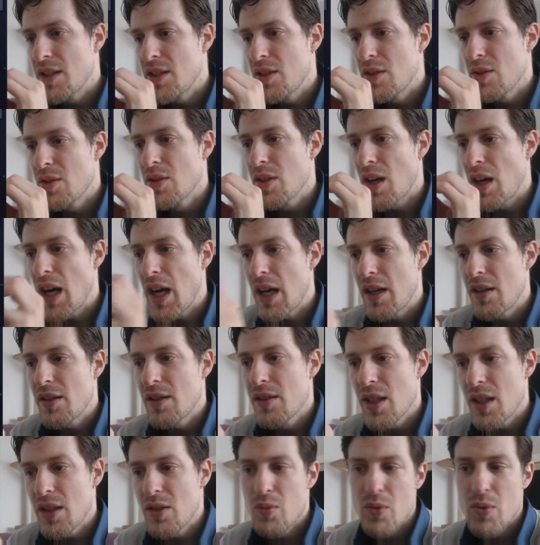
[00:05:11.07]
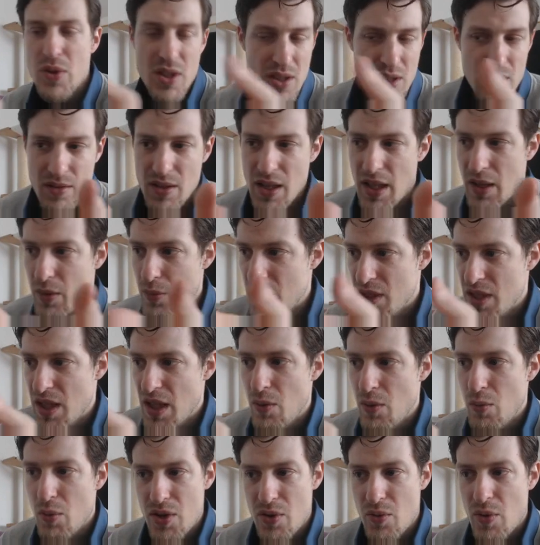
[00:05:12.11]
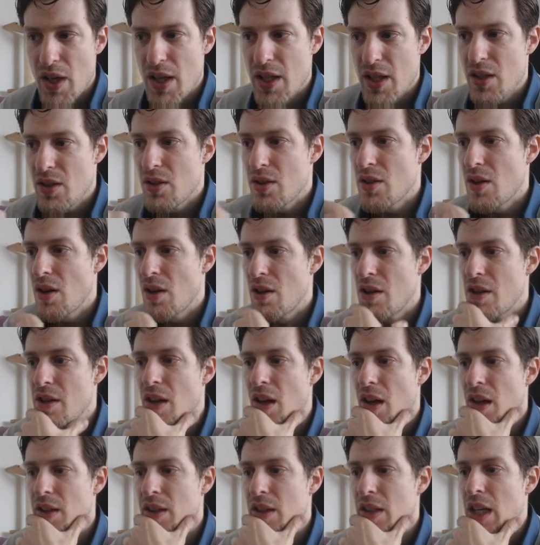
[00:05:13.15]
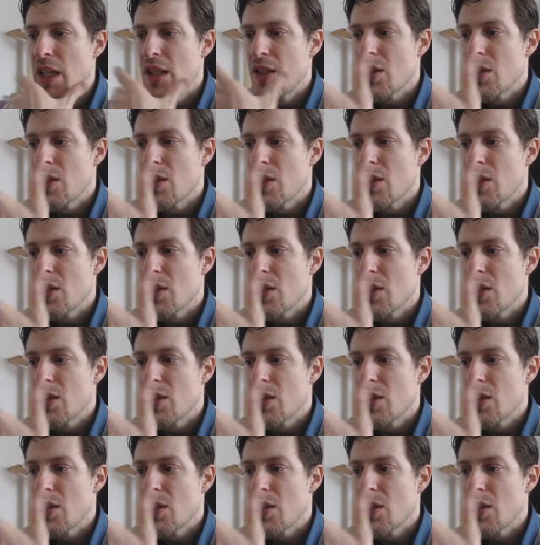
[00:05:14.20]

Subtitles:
You got Iron Gut, which, like we said, was really good early on.